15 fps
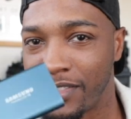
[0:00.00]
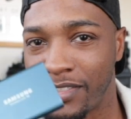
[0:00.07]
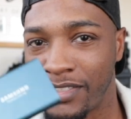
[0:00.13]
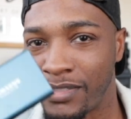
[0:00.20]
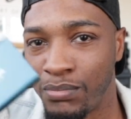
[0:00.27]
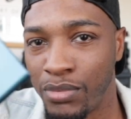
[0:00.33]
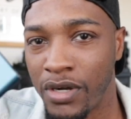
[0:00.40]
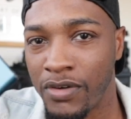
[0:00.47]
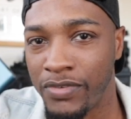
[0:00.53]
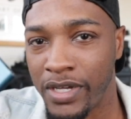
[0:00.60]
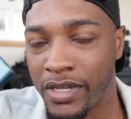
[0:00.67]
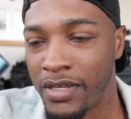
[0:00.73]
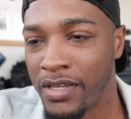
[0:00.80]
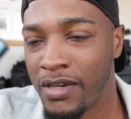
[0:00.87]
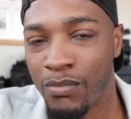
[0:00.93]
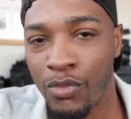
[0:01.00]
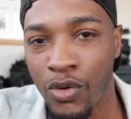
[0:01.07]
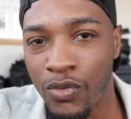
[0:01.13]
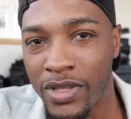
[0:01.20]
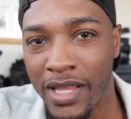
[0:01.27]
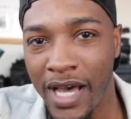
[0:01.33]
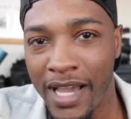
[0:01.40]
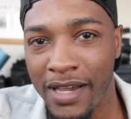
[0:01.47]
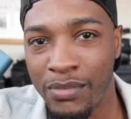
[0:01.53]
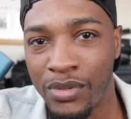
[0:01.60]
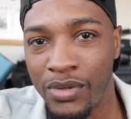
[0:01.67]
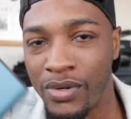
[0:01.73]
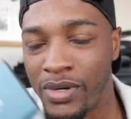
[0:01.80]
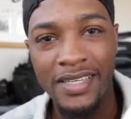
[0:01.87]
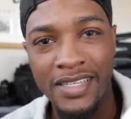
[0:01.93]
This is perfect, more reliable.